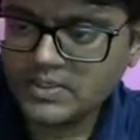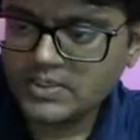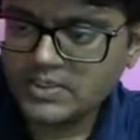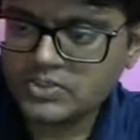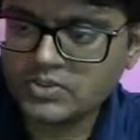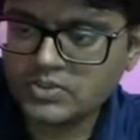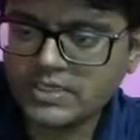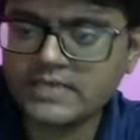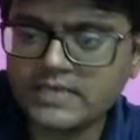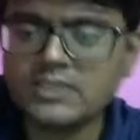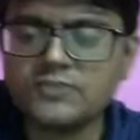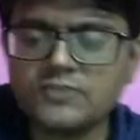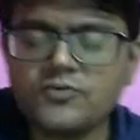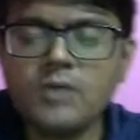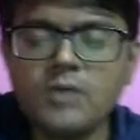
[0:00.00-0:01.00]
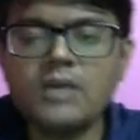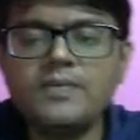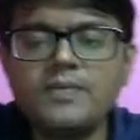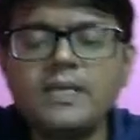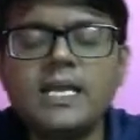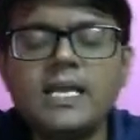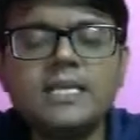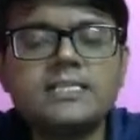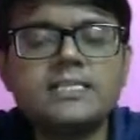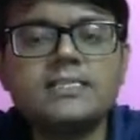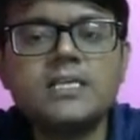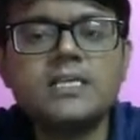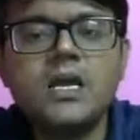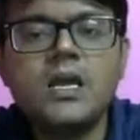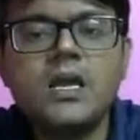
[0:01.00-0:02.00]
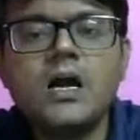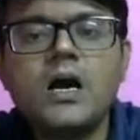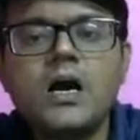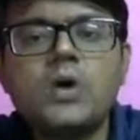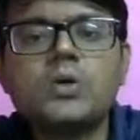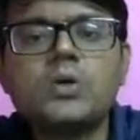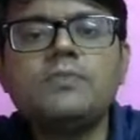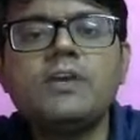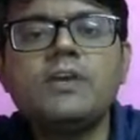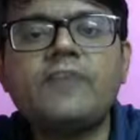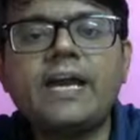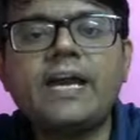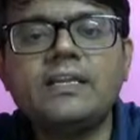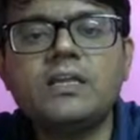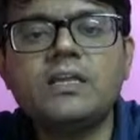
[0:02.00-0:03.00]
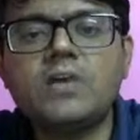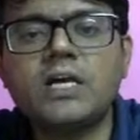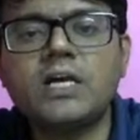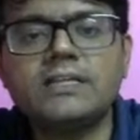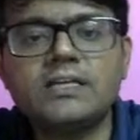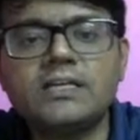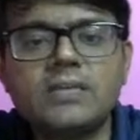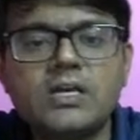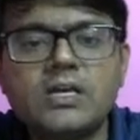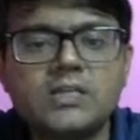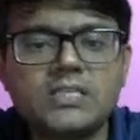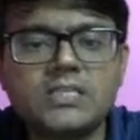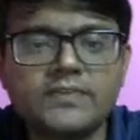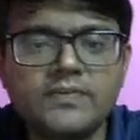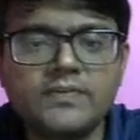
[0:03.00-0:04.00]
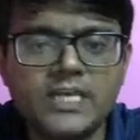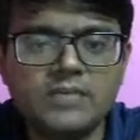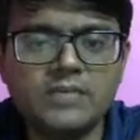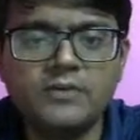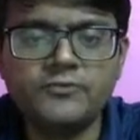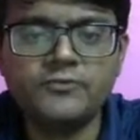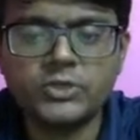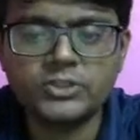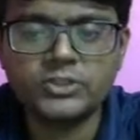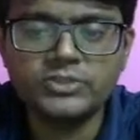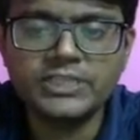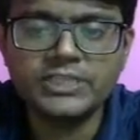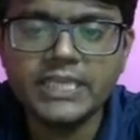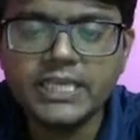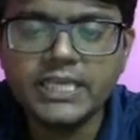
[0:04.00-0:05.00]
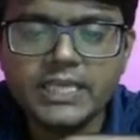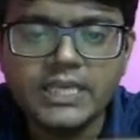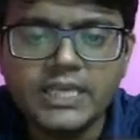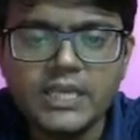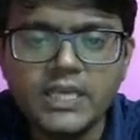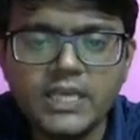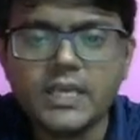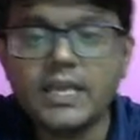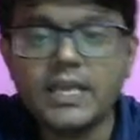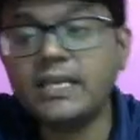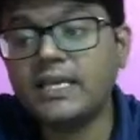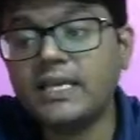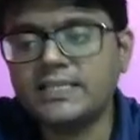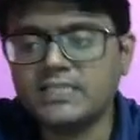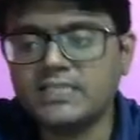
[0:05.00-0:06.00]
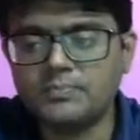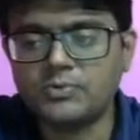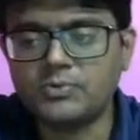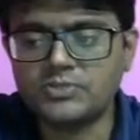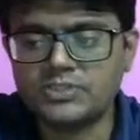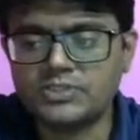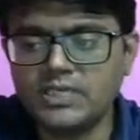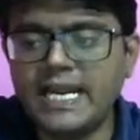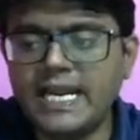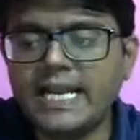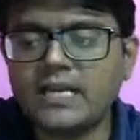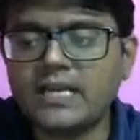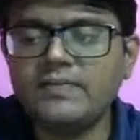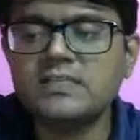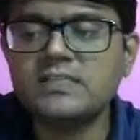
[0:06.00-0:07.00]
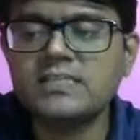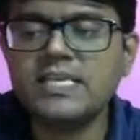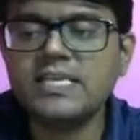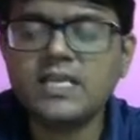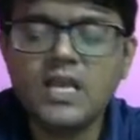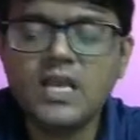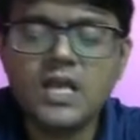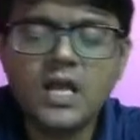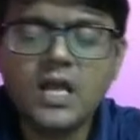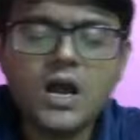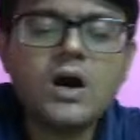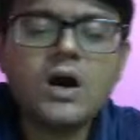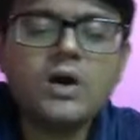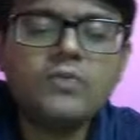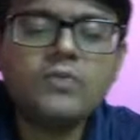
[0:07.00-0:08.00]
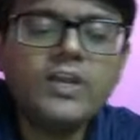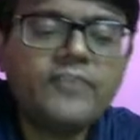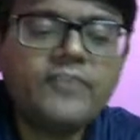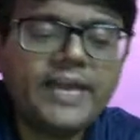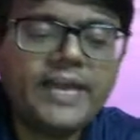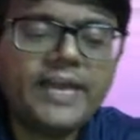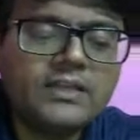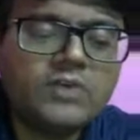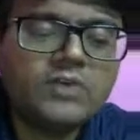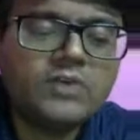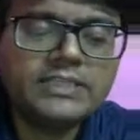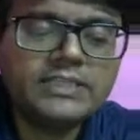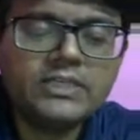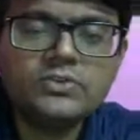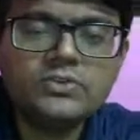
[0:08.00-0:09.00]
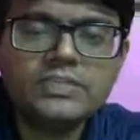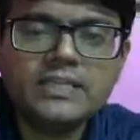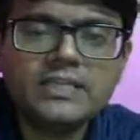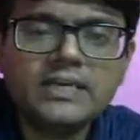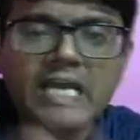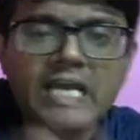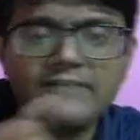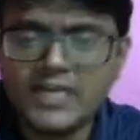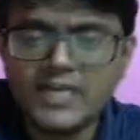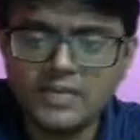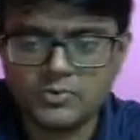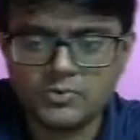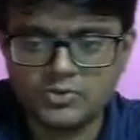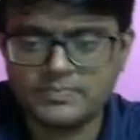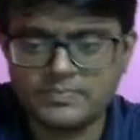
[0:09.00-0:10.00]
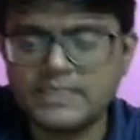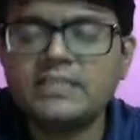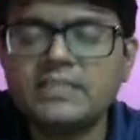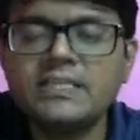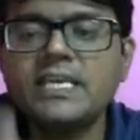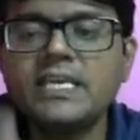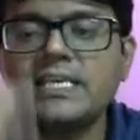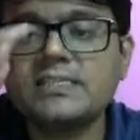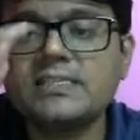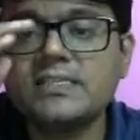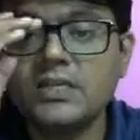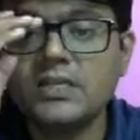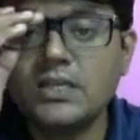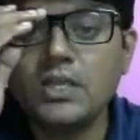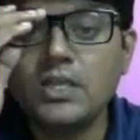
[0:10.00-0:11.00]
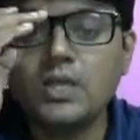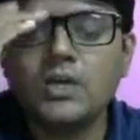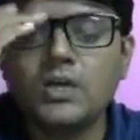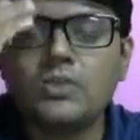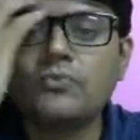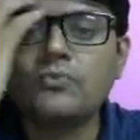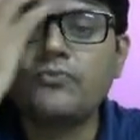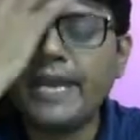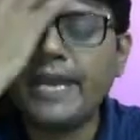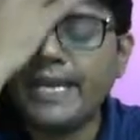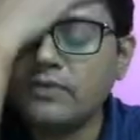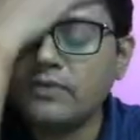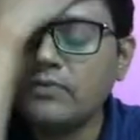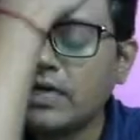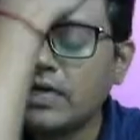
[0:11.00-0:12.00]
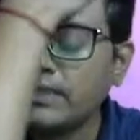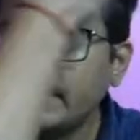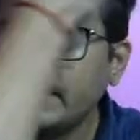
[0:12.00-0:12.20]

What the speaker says: So here this formula will tell us how do we find the work done because of a variable force using the integration approach. Later we'll see how we'll find the work done using the graphical approach. But the thing is, to find work done